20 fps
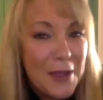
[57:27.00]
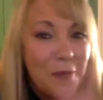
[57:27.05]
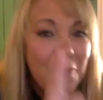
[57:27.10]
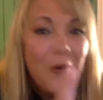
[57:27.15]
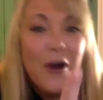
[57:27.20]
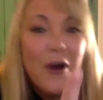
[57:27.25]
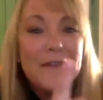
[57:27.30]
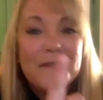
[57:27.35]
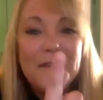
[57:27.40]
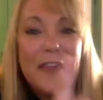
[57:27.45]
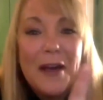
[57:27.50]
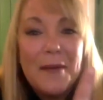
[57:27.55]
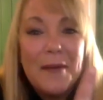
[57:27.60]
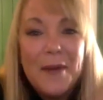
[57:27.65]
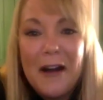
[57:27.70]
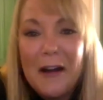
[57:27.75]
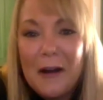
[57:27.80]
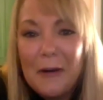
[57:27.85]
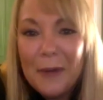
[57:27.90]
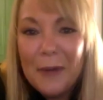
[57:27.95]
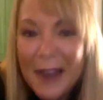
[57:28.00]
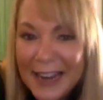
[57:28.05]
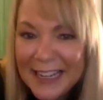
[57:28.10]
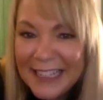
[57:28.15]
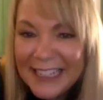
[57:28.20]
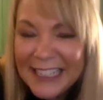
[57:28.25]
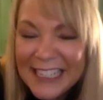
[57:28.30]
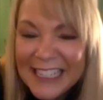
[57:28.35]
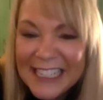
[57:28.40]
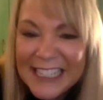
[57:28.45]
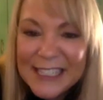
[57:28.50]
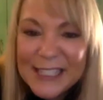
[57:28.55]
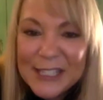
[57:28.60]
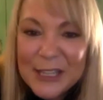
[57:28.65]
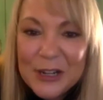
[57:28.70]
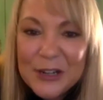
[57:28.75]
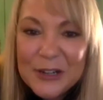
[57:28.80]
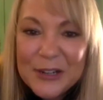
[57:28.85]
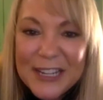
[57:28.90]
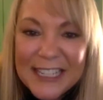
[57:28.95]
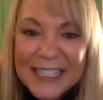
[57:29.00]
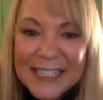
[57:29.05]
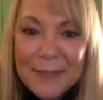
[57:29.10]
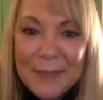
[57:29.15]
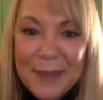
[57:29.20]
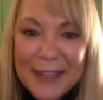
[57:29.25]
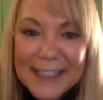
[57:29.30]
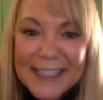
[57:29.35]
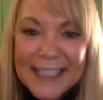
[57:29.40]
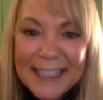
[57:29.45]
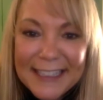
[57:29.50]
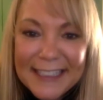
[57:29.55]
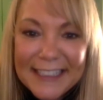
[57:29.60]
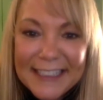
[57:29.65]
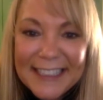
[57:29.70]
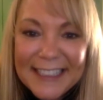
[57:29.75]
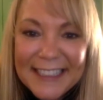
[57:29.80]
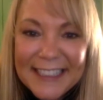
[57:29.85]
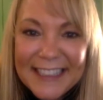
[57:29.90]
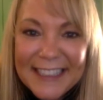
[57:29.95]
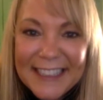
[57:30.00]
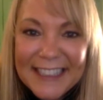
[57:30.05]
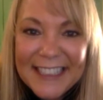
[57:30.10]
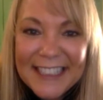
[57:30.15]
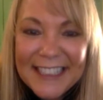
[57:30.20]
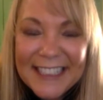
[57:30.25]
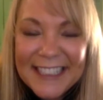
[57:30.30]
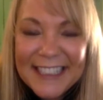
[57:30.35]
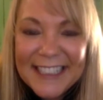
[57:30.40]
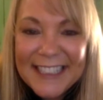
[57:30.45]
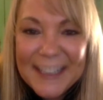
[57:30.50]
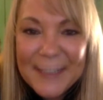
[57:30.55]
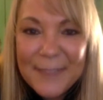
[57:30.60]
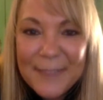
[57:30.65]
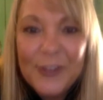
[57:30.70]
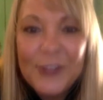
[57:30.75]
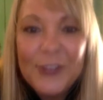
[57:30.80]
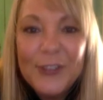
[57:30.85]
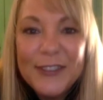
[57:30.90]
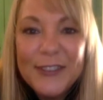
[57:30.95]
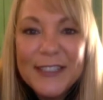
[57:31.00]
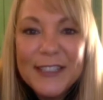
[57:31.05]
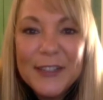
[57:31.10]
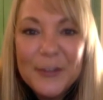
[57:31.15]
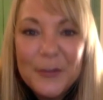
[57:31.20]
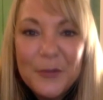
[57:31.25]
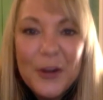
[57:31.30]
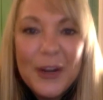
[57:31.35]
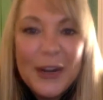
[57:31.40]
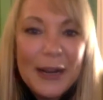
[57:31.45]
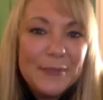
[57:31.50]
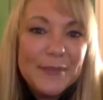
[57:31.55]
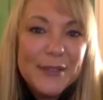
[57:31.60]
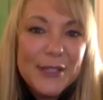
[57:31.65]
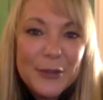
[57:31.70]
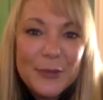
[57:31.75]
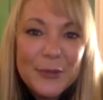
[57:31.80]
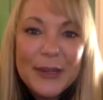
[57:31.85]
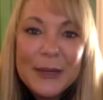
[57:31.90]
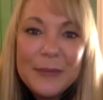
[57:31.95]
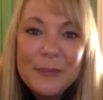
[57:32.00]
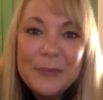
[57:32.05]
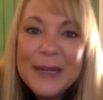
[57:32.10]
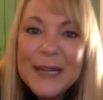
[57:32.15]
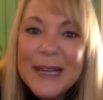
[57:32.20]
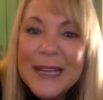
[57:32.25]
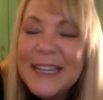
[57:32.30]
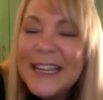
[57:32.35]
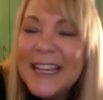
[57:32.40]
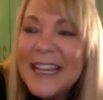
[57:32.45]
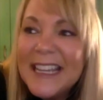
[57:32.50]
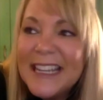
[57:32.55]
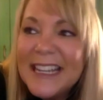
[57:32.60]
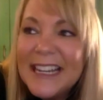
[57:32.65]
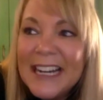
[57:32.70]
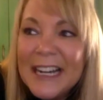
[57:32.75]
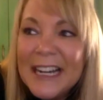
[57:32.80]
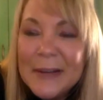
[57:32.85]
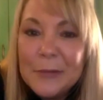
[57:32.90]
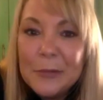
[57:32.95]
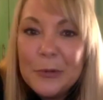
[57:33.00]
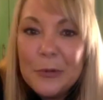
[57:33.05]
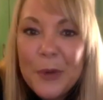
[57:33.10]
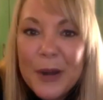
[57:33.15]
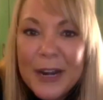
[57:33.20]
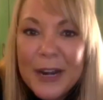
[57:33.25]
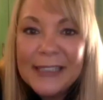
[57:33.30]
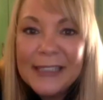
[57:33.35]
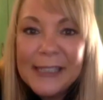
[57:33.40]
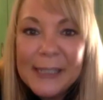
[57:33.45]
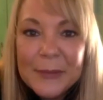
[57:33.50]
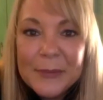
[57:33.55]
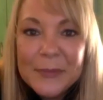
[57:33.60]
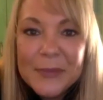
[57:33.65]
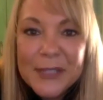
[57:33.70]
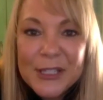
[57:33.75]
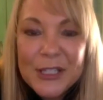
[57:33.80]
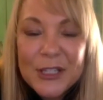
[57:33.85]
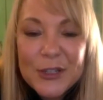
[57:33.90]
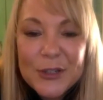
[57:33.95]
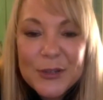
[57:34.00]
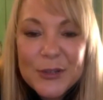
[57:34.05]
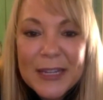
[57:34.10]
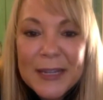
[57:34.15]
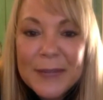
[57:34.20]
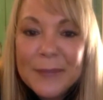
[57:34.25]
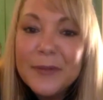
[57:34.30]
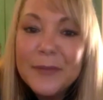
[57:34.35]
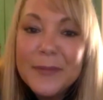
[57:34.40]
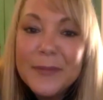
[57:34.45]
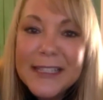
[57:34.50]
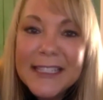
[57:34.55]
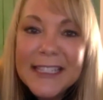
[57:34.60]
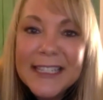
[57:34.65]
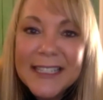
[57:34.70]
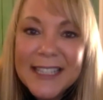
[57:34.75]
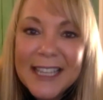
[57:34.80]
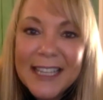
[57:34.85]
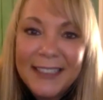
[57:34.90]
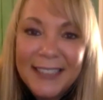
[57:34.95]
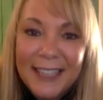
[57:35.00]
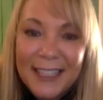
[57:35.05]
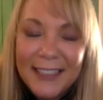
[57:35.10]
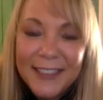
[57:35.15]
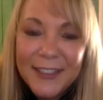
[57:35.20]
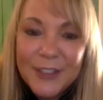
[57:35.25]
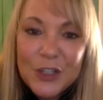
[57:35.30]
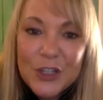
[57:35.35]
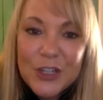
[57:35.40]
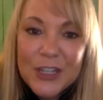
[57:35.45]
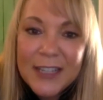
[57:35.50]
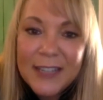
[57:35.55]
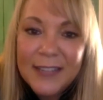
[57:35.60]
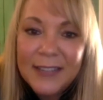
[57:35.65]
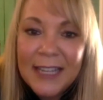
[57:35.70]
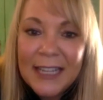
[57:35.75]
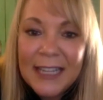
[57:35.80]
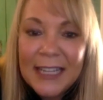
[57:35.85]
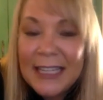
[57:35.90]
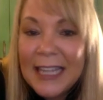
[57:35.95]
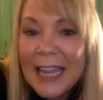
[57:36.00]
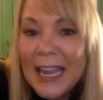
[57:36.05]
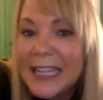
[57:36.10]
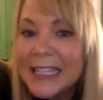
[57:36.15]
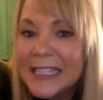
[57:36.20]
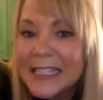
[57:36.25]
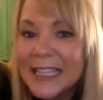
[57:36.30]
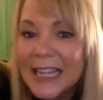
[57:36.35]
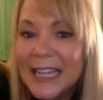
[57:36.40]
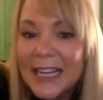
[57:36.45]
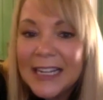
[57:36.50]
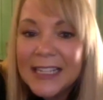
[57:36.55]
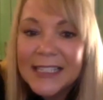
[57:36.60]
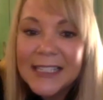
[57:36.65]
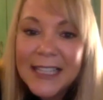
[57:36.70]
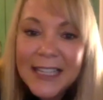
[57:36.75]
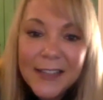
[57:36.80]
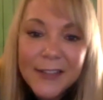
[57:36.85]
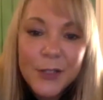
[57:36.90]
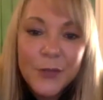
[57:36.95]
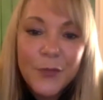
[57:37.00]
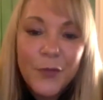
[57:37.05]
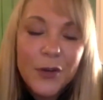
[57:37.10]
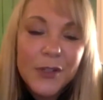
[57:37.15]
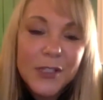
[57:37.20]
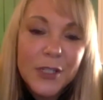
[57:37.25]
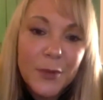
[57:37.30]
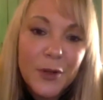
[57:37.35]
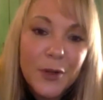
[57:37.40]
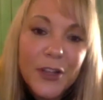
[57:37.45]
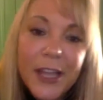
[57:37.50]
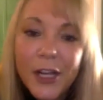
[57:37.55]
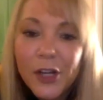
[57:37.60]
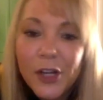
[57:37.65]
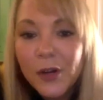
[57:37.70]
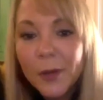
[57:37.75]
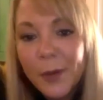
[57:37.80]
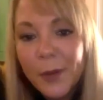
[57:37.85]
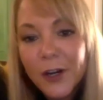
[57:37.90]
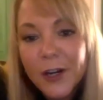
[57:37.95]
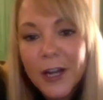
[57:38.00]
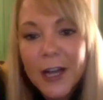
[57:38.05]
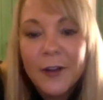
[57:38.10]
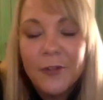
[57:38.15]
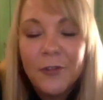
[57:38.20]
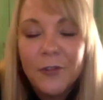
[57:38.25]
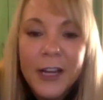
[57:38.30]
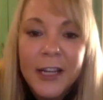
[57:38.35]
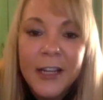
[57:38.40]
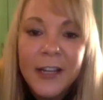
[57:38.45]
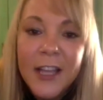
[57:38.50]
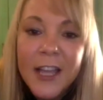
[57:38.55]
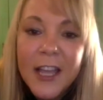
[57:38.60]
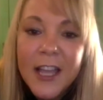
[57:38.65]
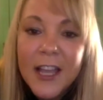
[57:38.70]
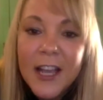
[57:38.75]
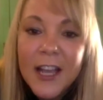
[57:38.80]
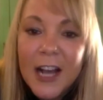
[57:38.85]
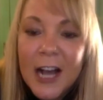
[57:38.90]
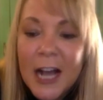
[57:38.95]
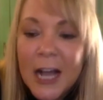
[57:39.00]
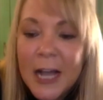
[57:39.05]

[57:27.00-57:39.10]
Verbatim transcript: Maybe one of them are, right? Sure. So it depends on the the uh, difficulty of what I'm doing, but um, when it comes to implementing technology like a Gainsight, a Salesforce, a Marketo, a Pardot, right?